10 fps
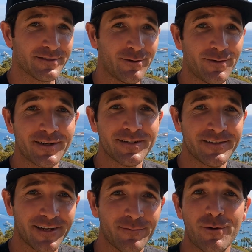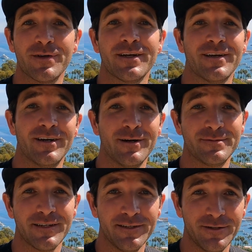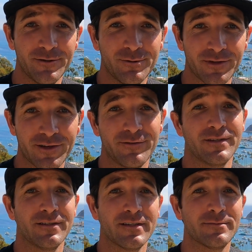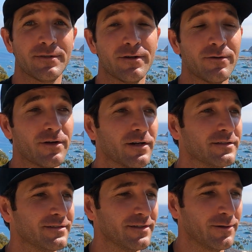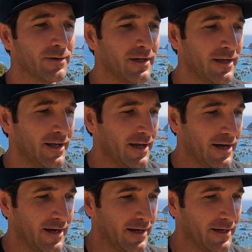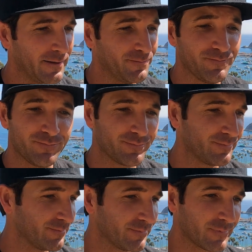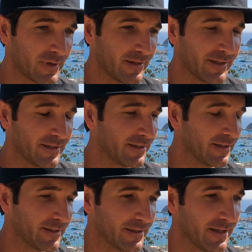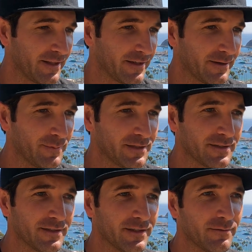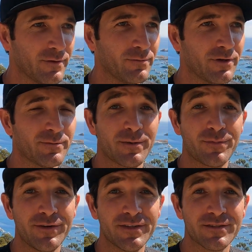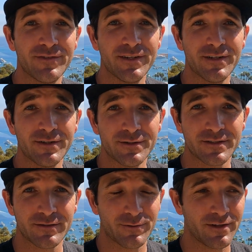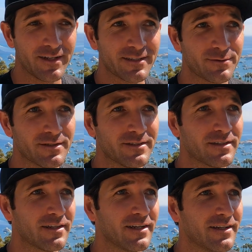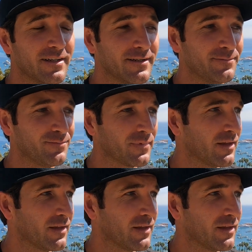So I wanted to take a moment, kind of update you with everything that's been going on. So like I think I mentioned in one of my previous videos, one of the last ones, that